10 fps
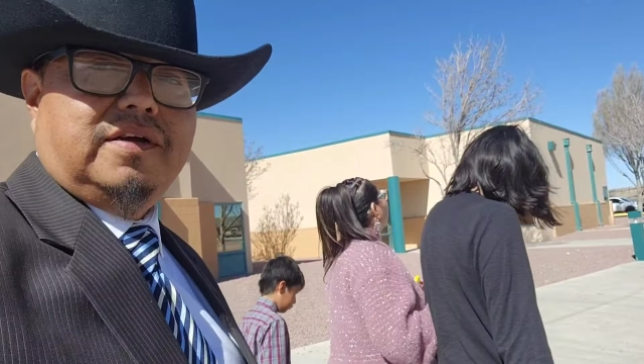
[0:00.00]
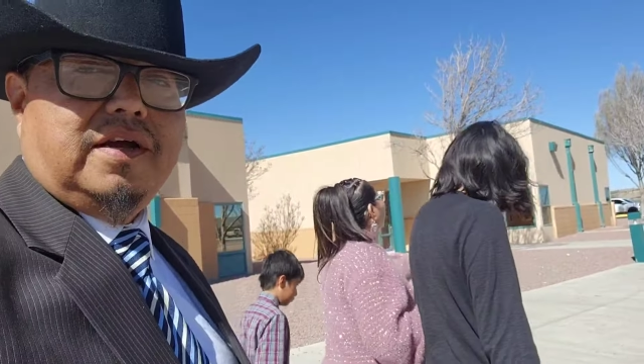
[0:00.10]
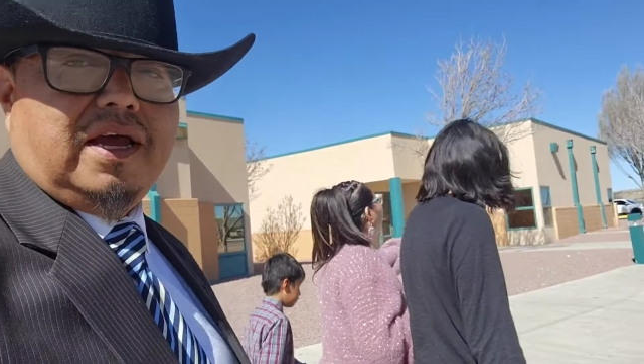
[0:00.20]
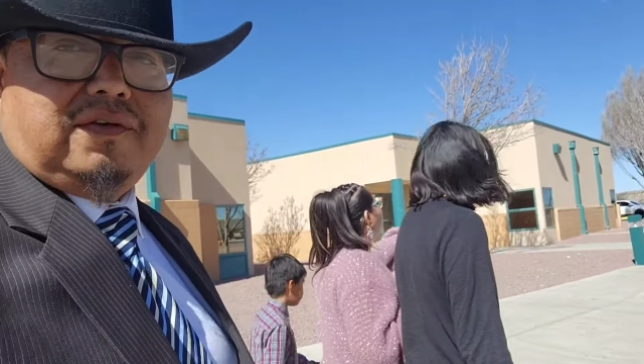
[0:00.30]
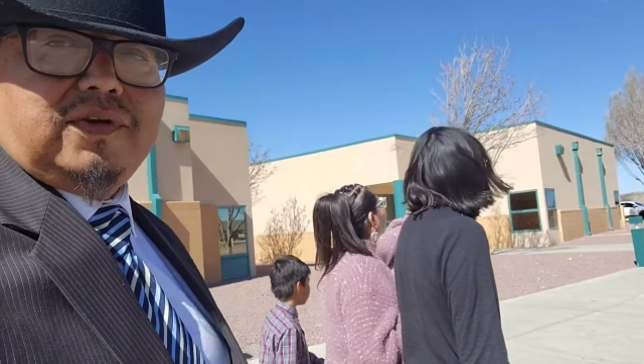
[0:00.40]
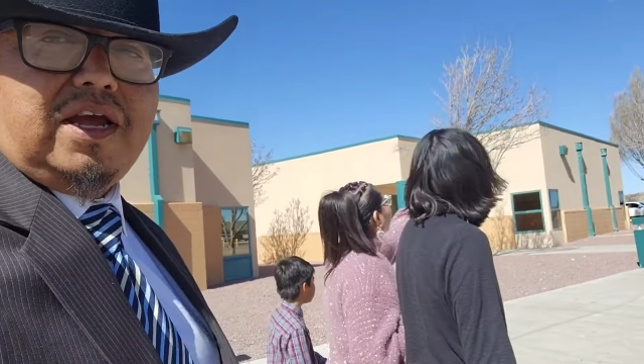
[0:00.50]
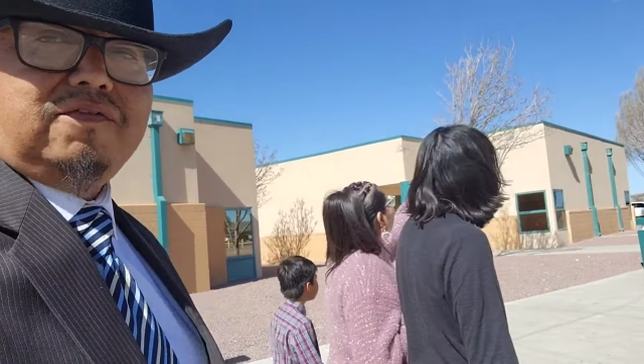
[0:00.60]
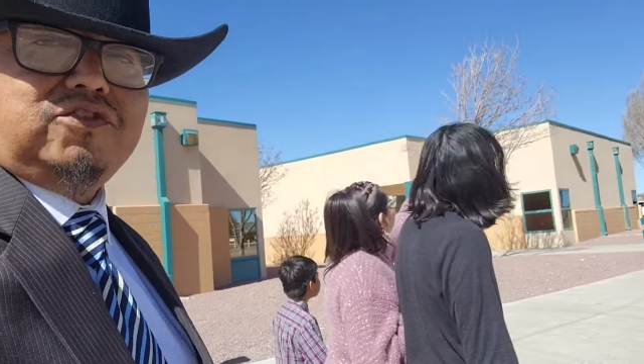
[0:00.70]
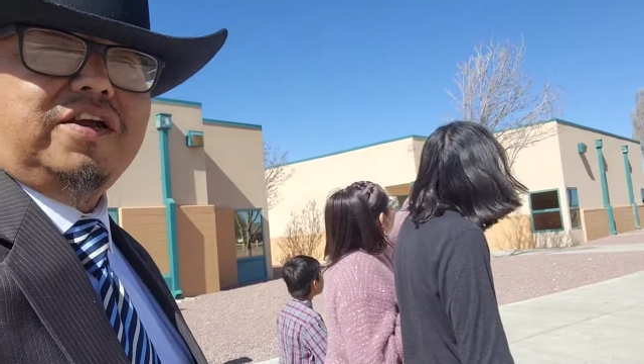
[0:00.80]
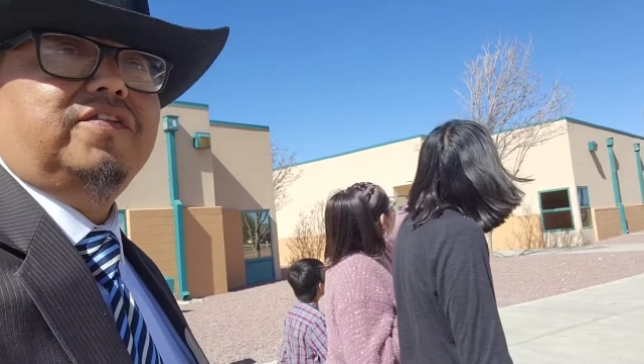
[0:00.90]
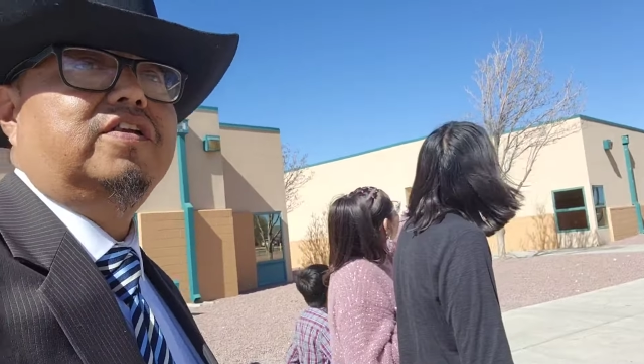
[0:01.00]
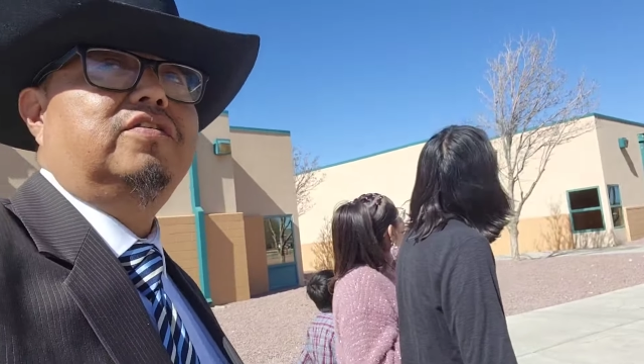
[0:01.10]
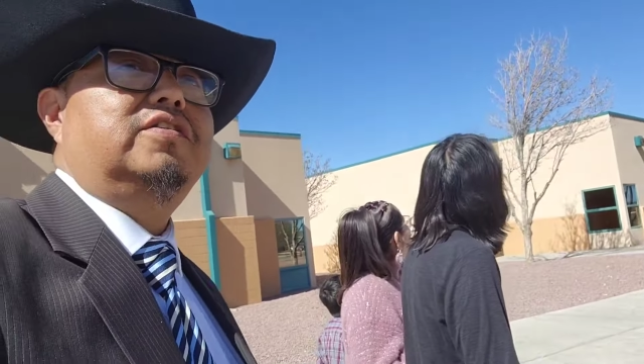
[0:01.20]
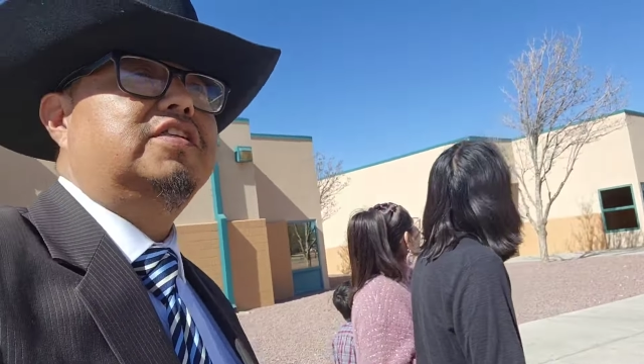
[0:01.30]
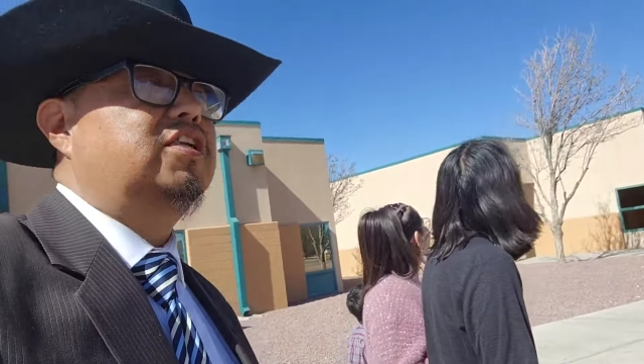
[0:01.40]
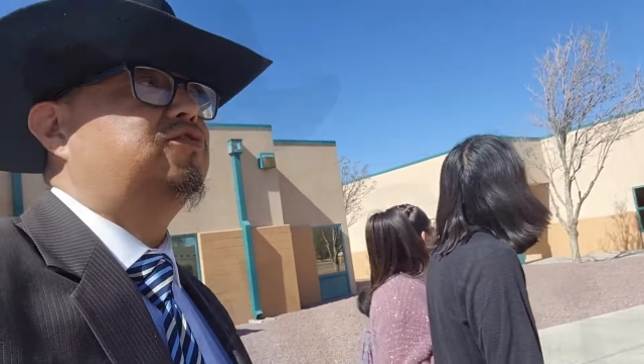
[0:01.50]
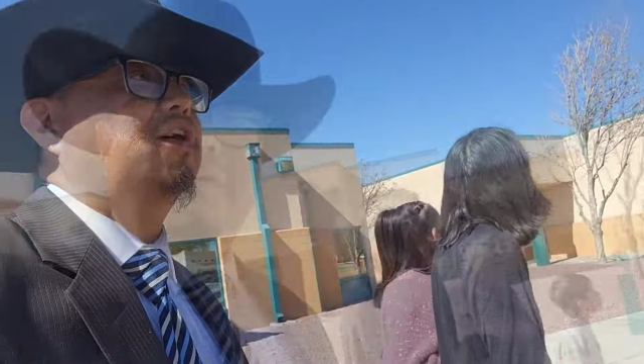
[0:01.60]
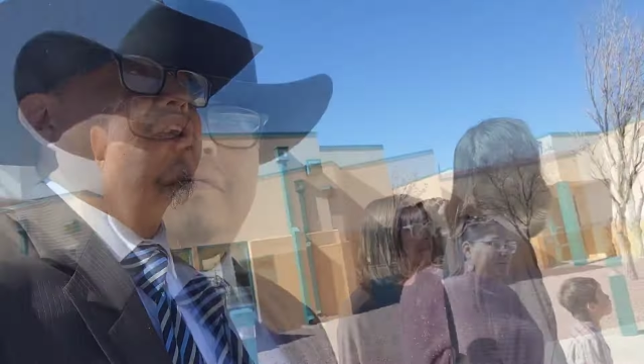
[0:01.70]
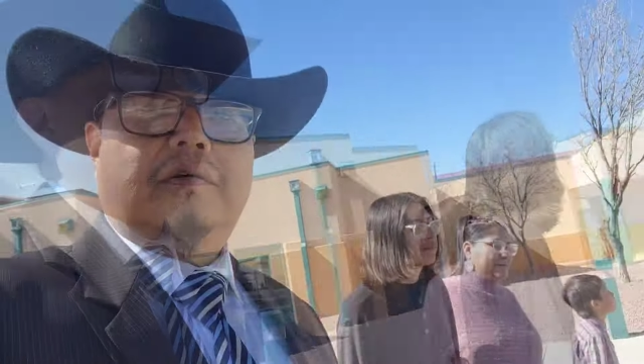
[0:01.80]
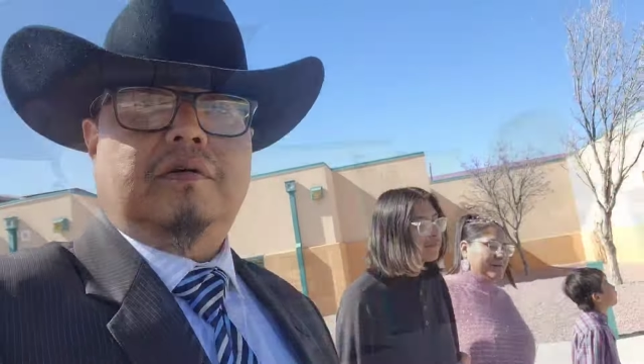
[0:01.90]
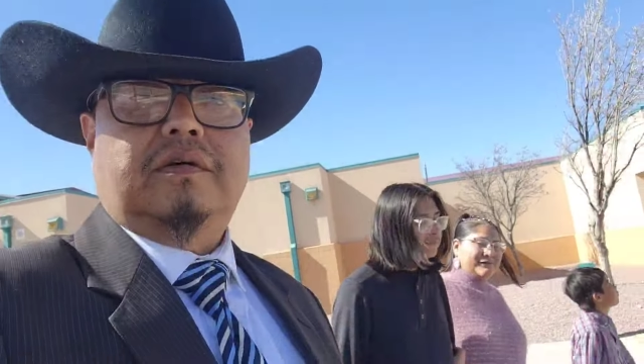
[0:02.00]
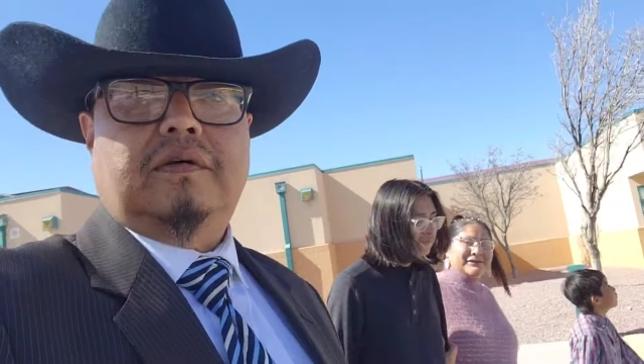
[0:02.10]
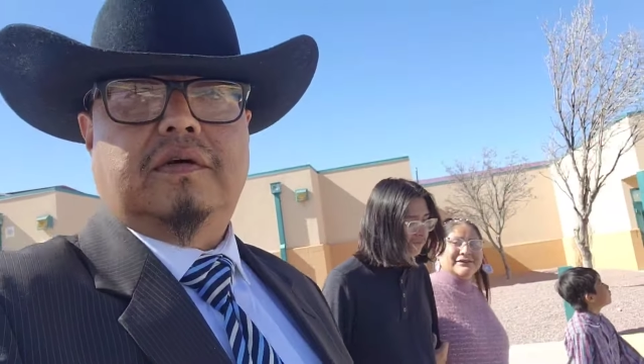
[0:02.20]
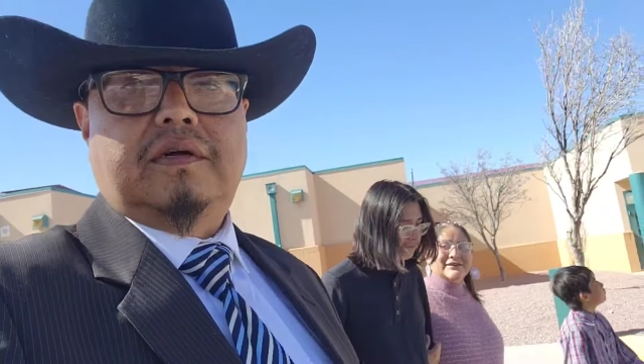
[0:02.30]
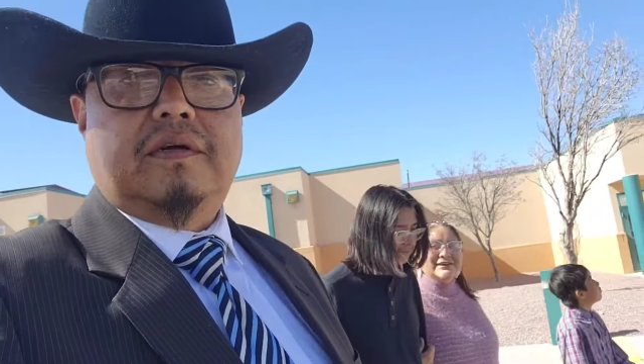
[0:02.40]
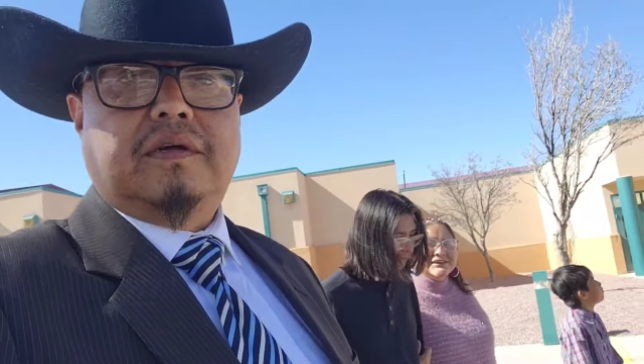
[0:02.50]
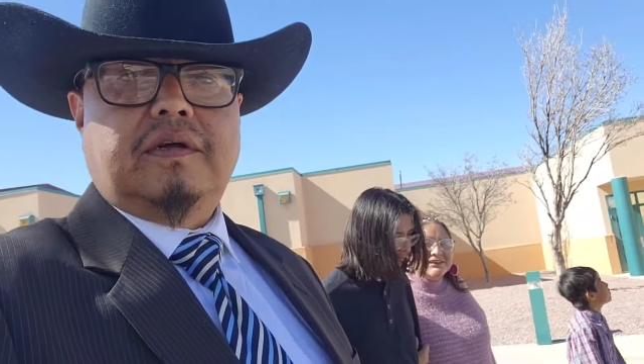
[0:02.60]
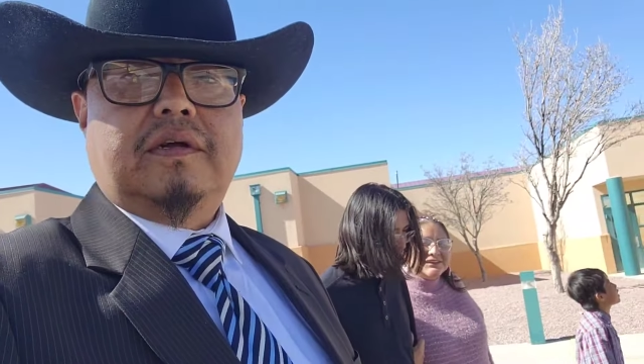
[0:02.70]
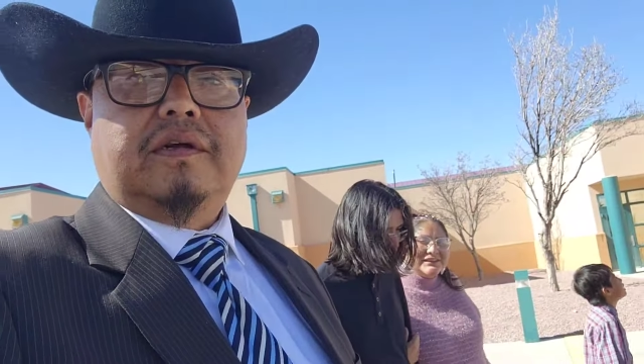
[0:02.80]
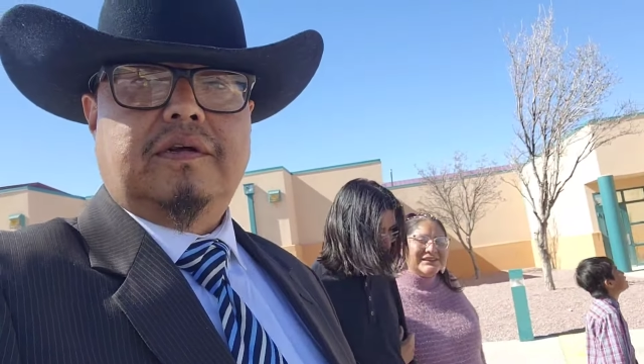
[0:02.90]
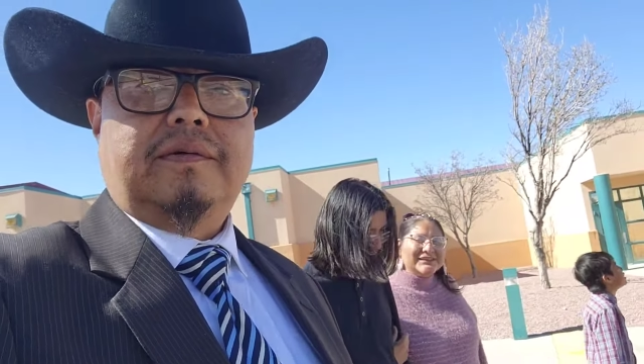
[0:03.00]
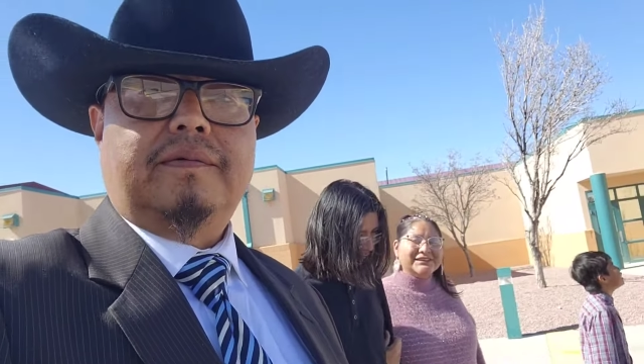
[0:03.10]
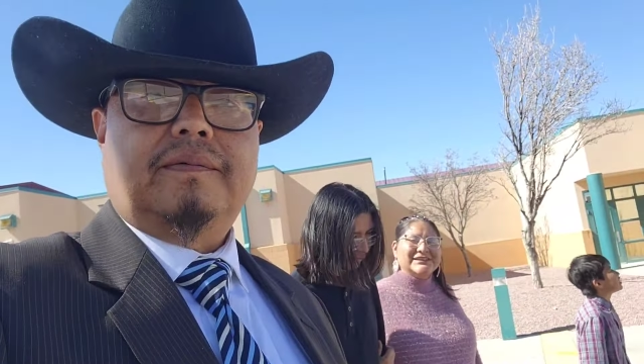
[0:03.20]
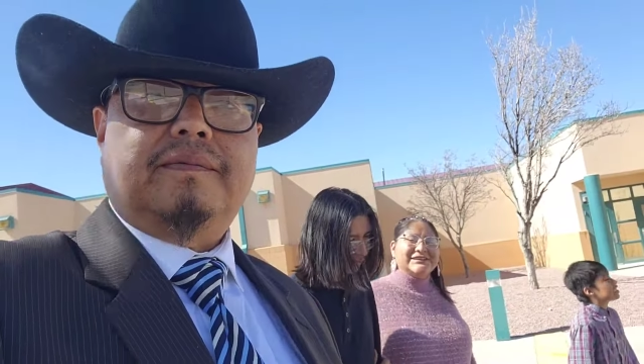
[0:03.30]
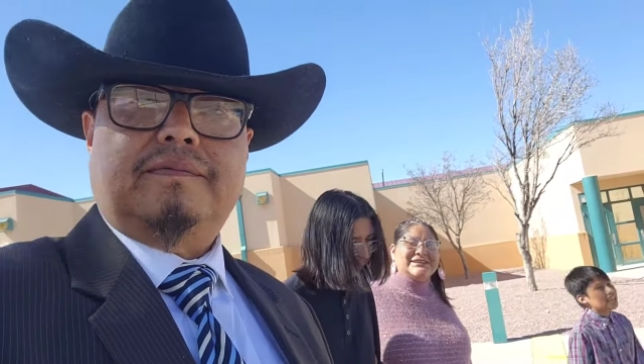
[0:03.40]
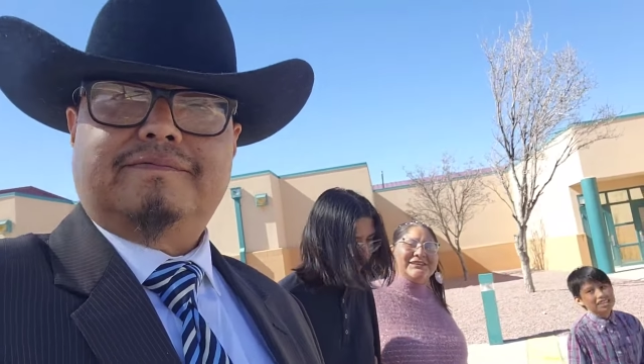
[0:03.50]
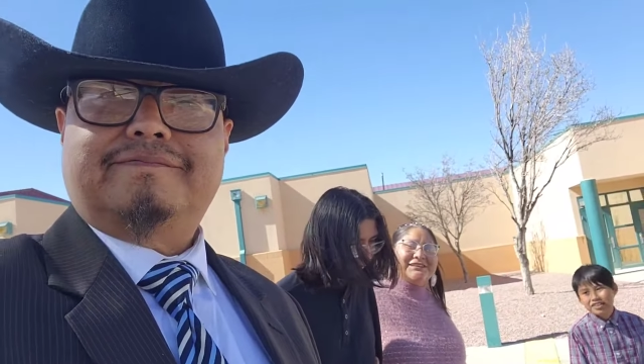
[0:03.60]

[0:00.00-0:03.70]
and we have Draven, who's in the truck. He's the last